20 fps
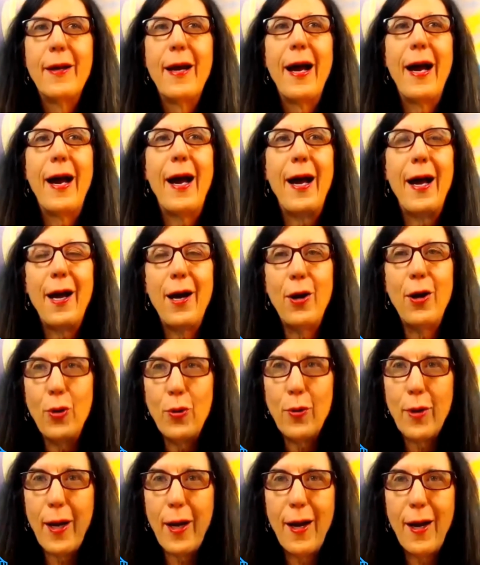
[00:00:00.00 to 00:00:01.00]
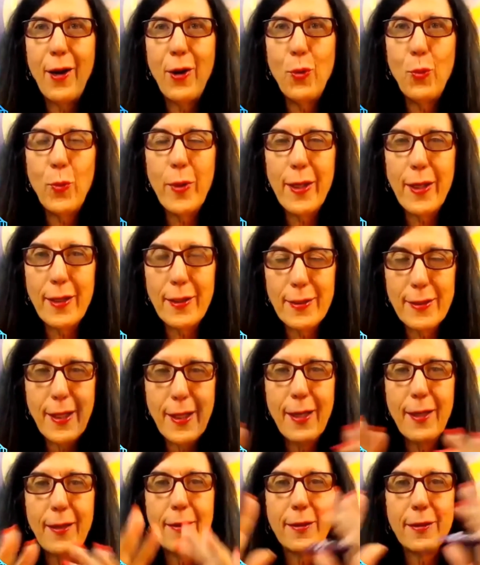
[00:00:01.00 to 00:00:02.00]
how, how we can
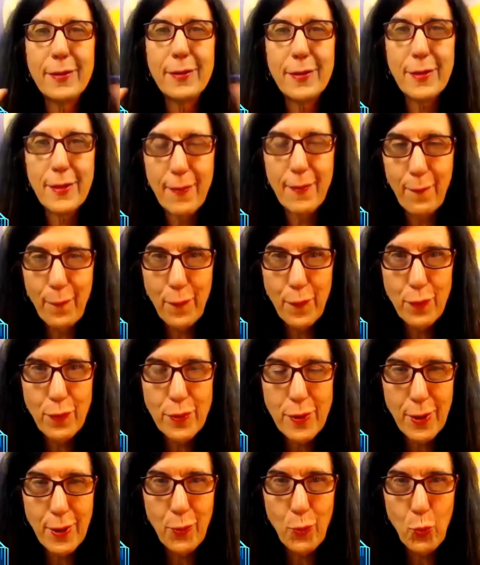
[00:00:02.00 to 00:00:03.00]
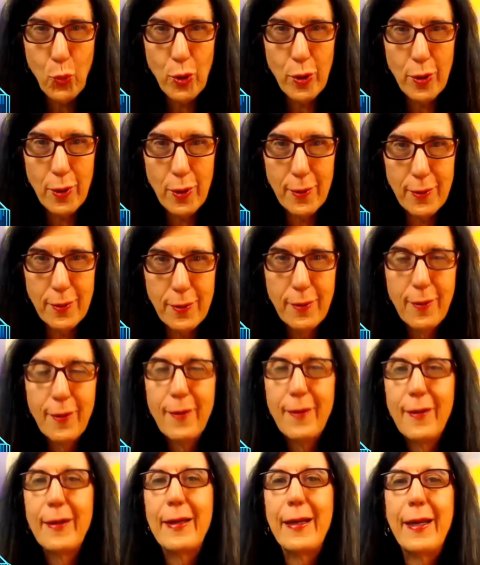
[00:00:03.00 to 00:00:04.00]
take this confusing world
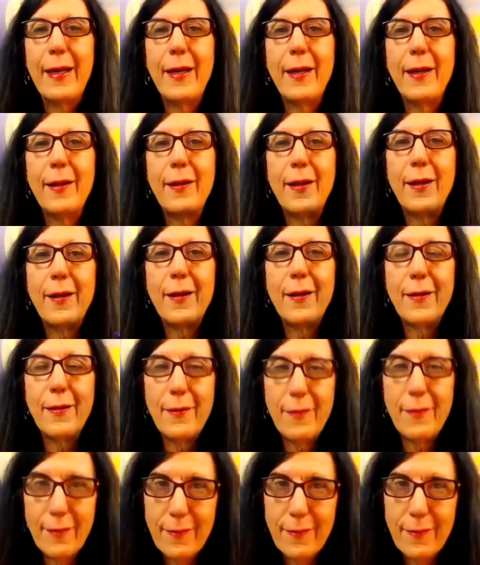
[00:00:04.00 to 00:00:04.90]
and then